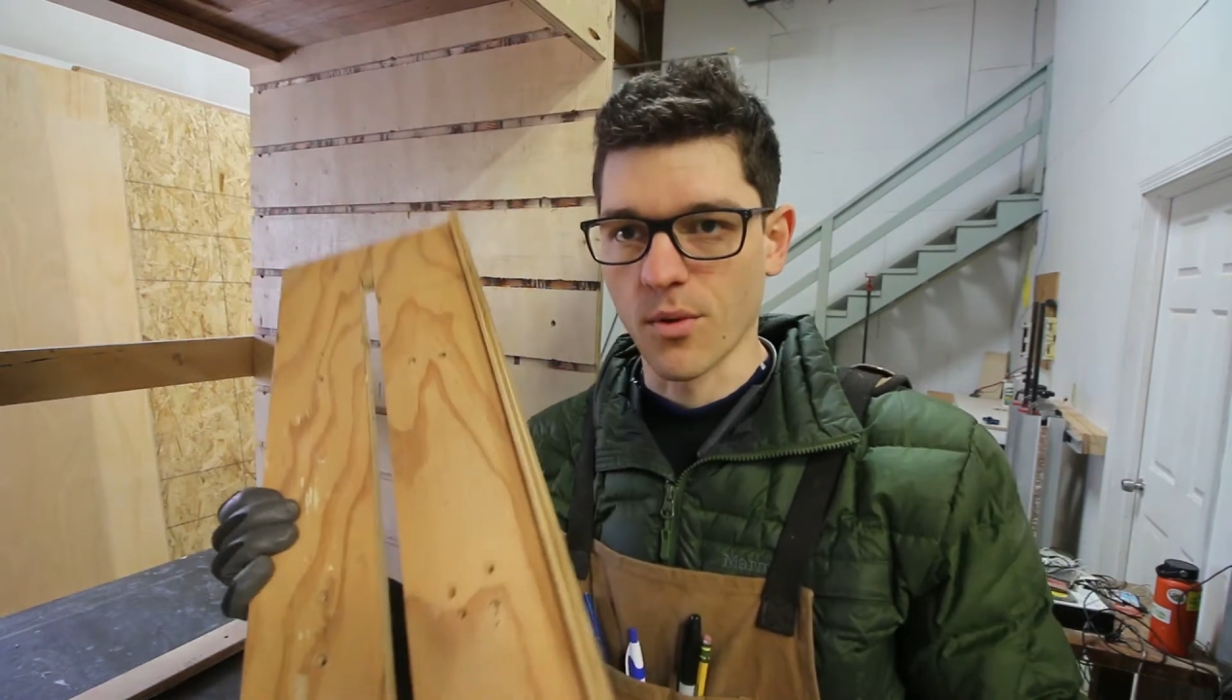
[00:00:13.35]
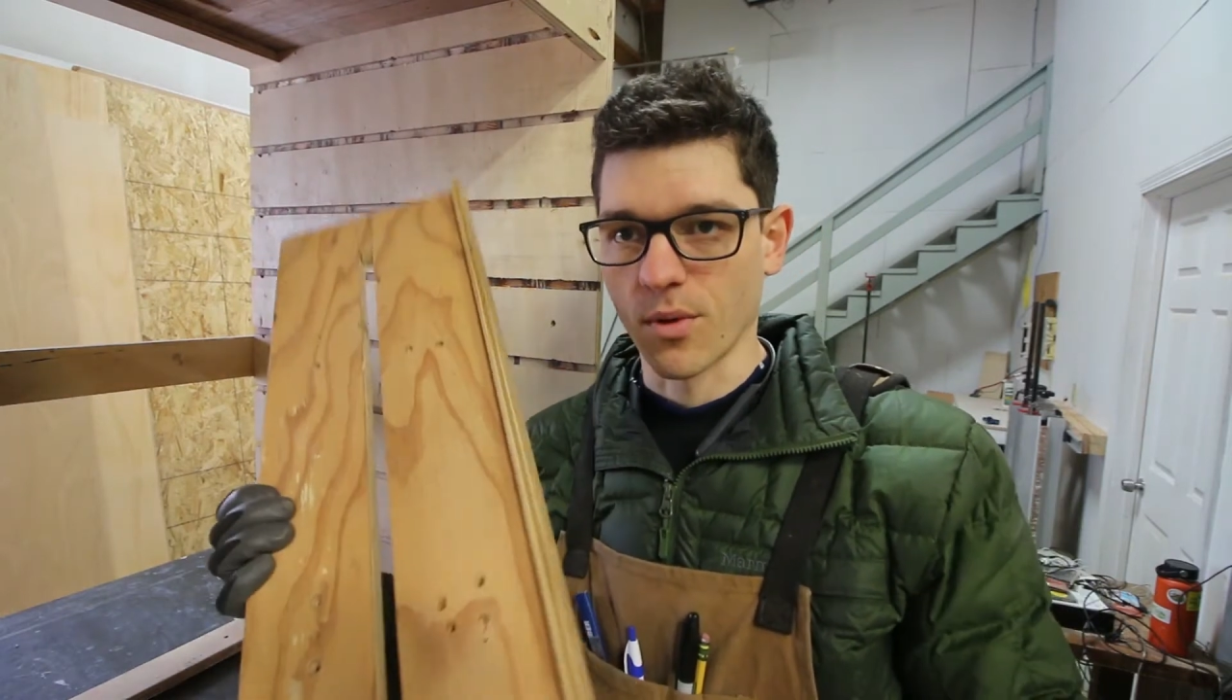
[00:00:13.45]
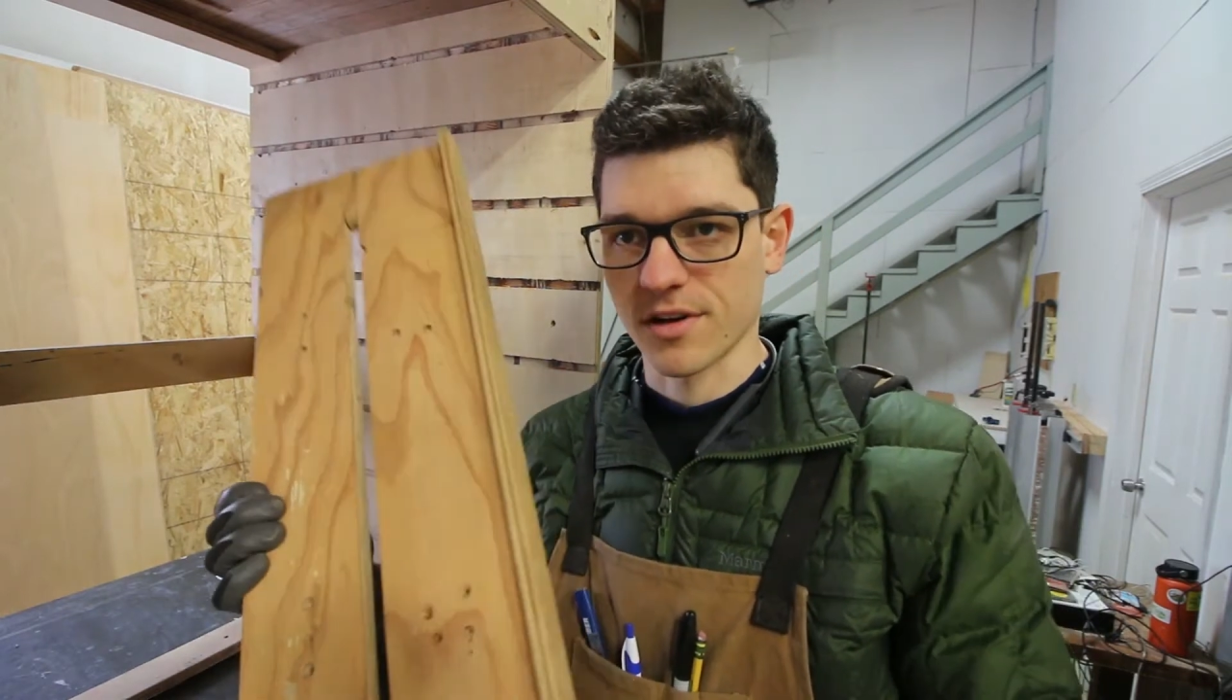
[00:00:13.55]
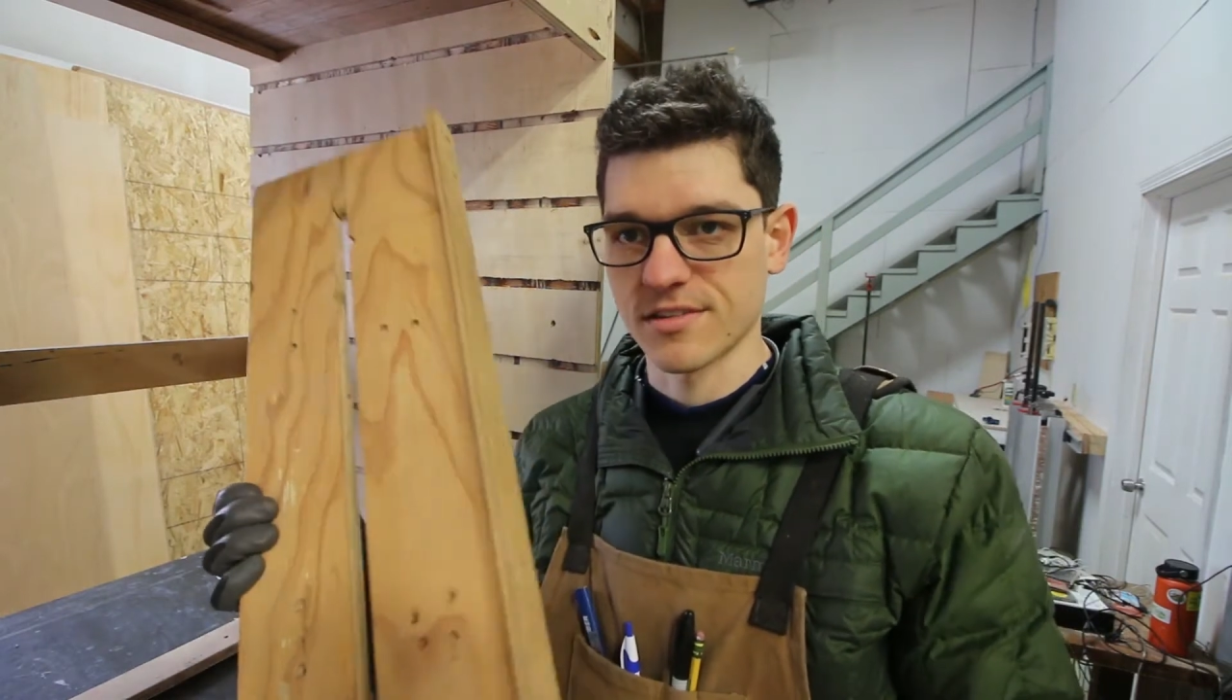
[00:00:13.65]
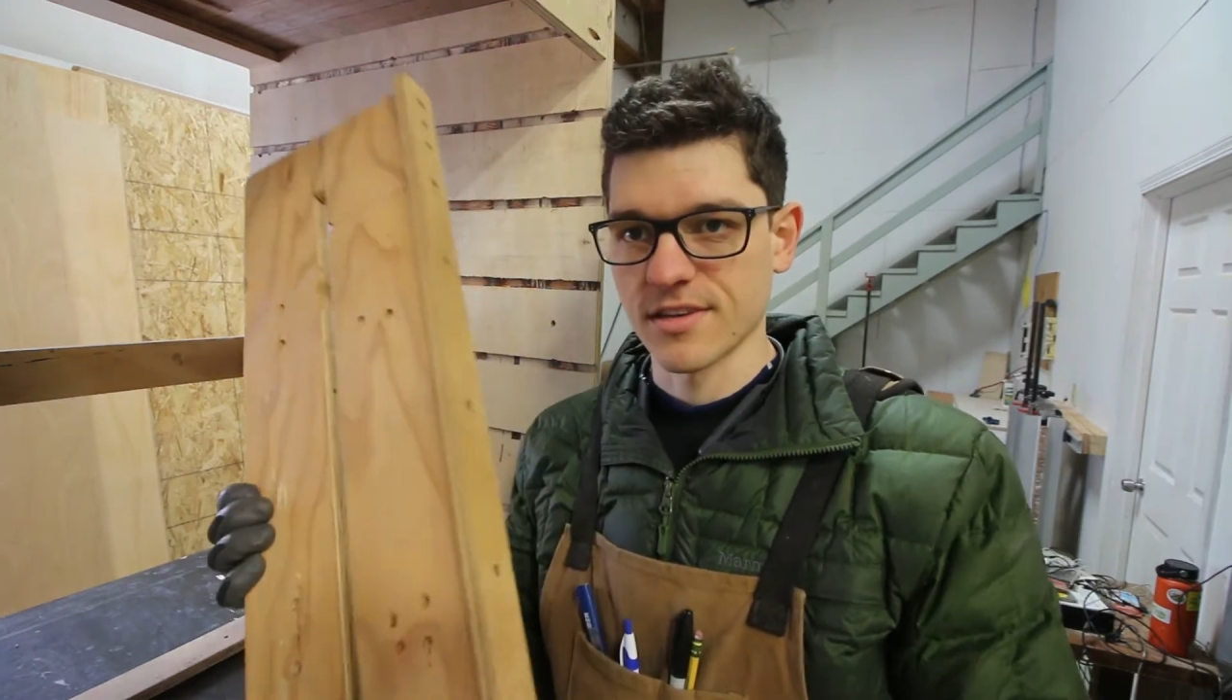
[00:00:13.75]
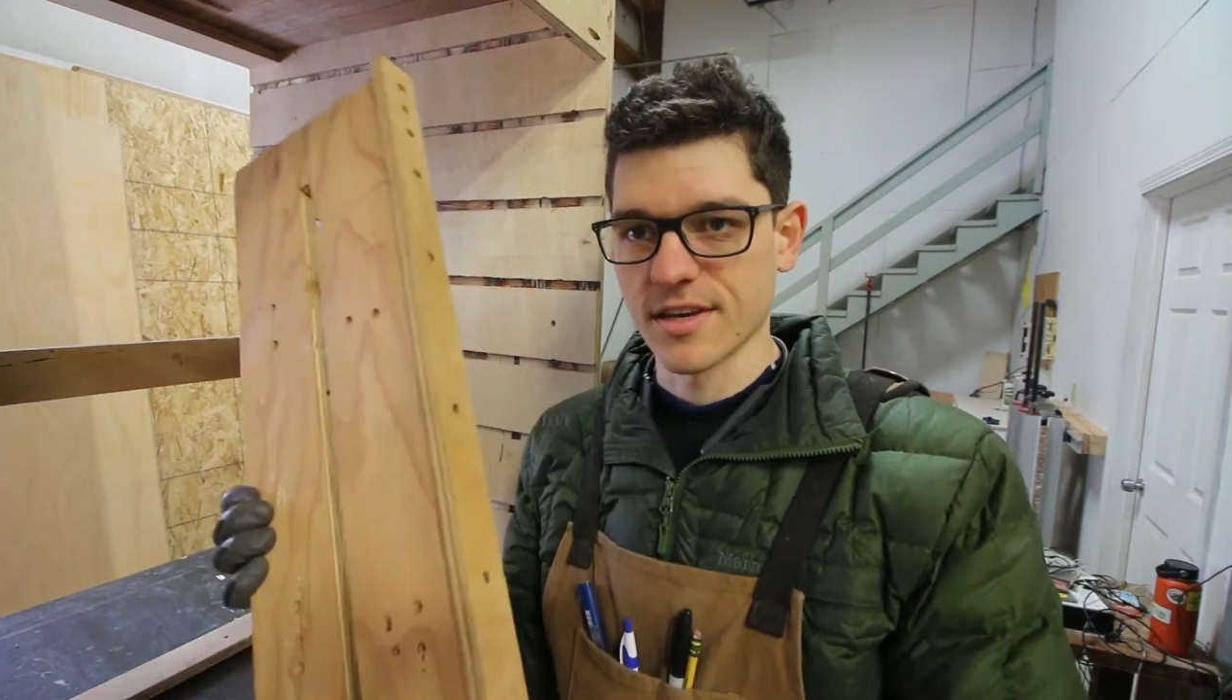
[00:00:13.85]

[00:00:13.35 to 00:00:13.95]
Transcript: it works